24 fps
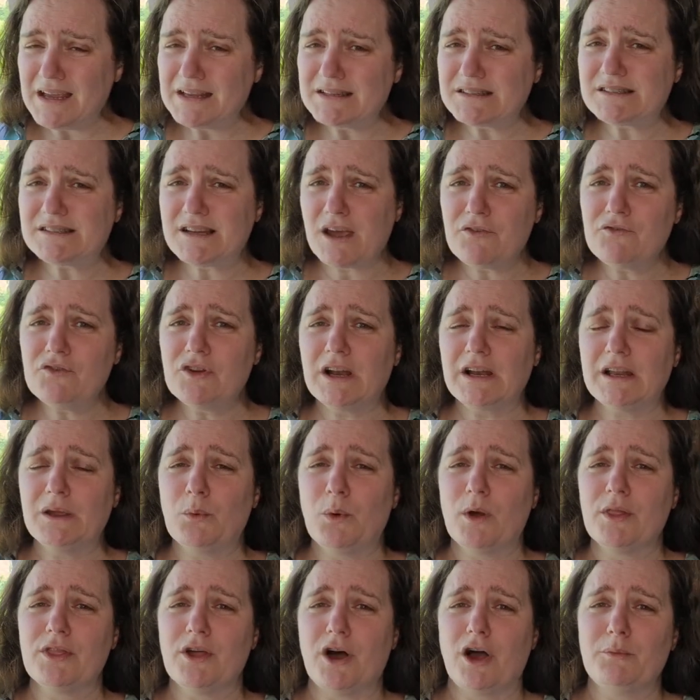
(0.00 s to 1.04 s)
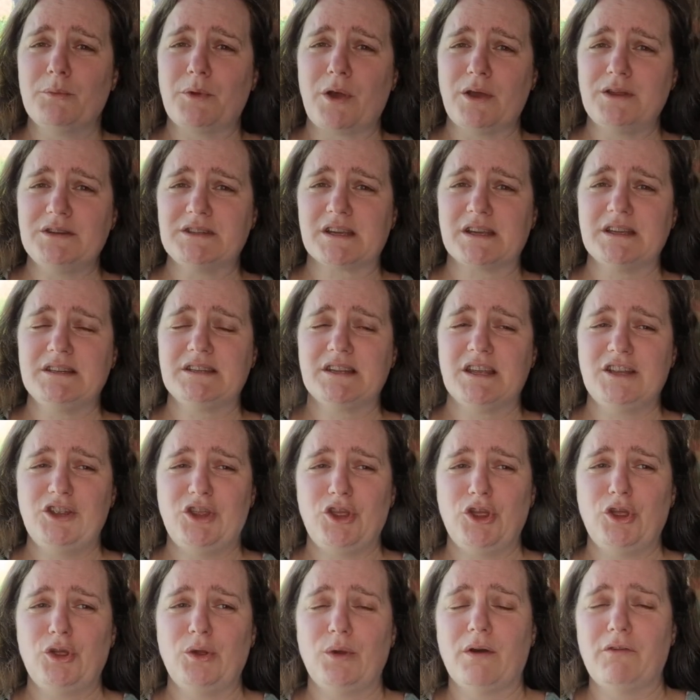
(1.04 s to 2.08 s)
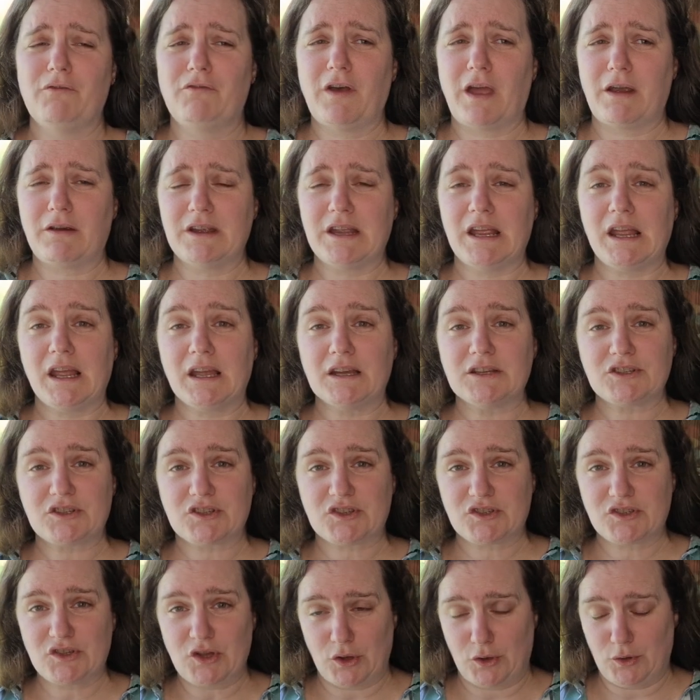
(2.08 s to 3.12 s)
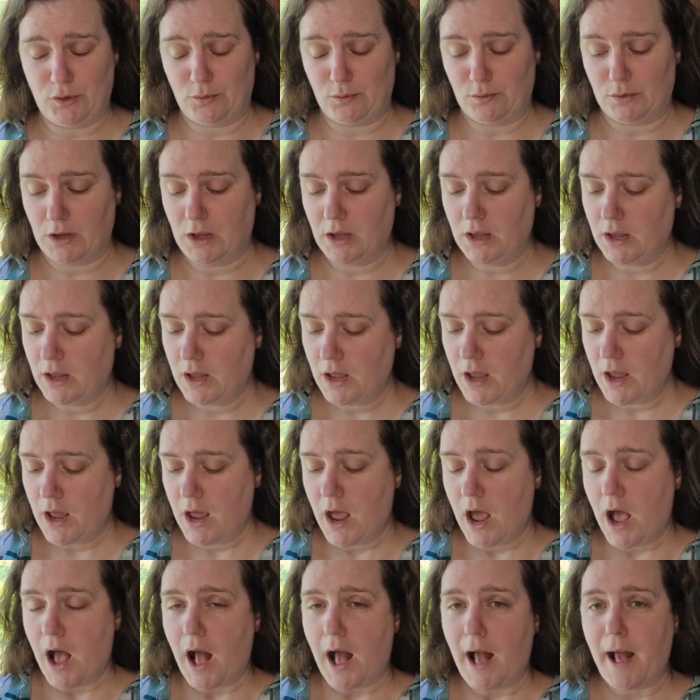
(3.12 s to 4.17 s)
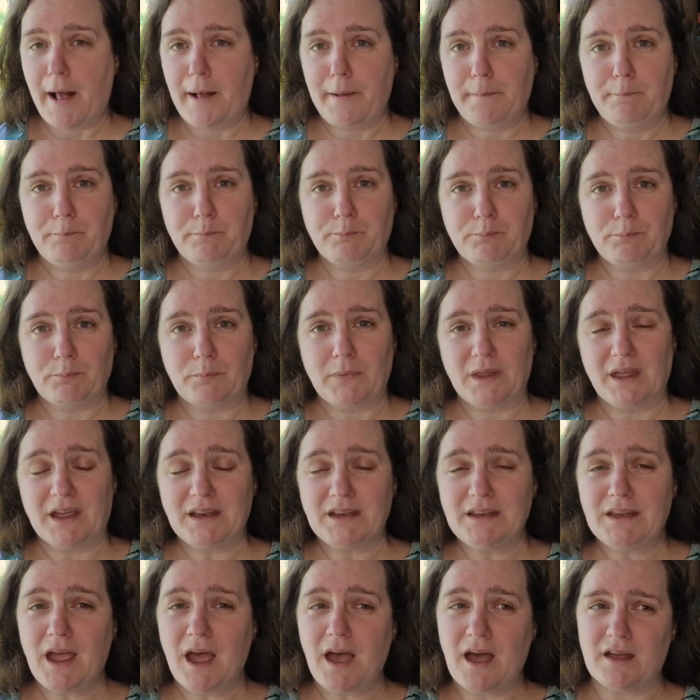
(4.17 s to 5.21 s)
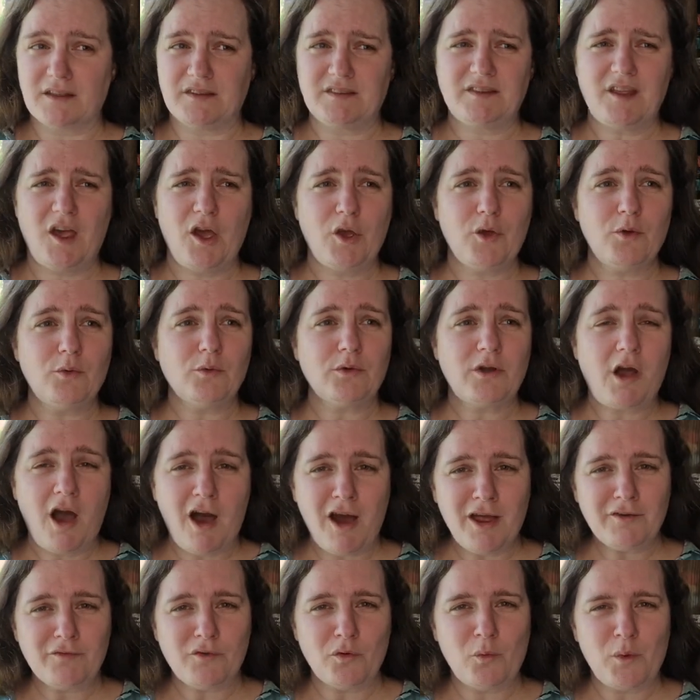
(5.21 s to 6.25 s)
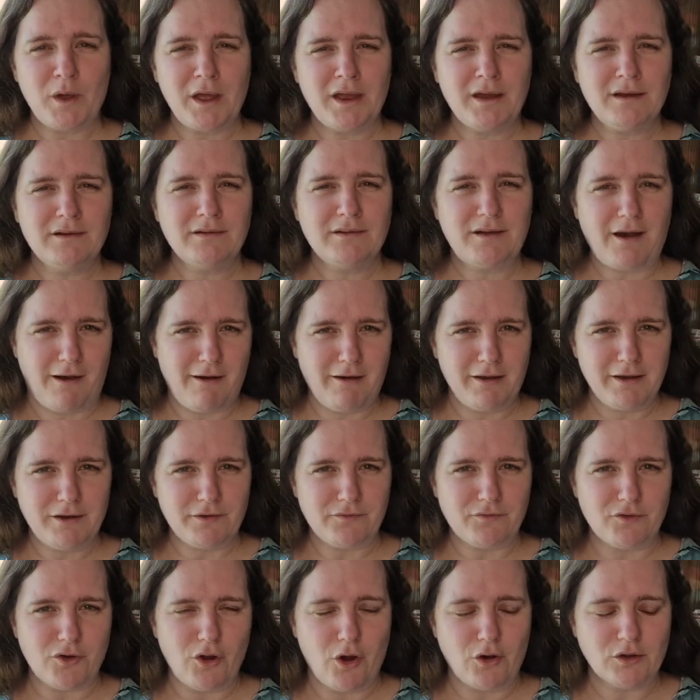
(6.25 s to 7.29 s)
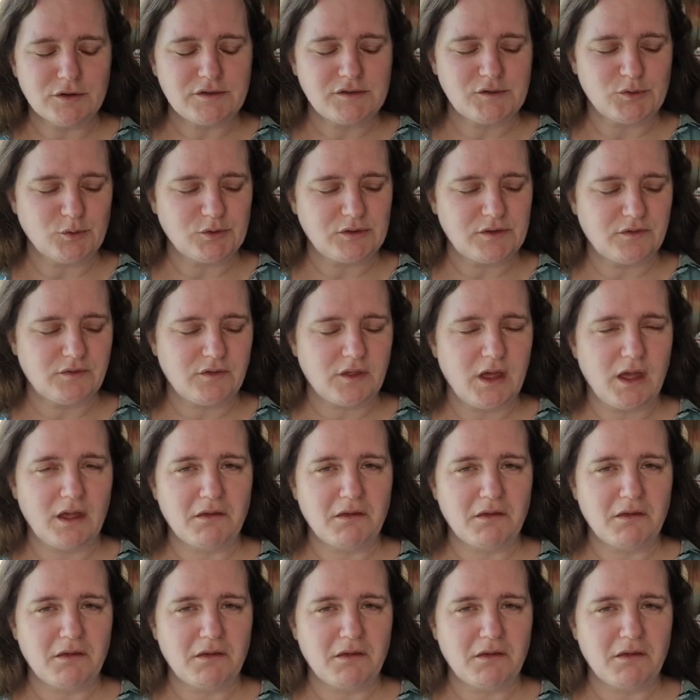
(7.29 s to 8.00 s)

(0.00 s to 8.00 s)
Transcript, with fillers: it's definitely one that I'm going to continue very soon um, and yeah so kind of a win kind of not sort of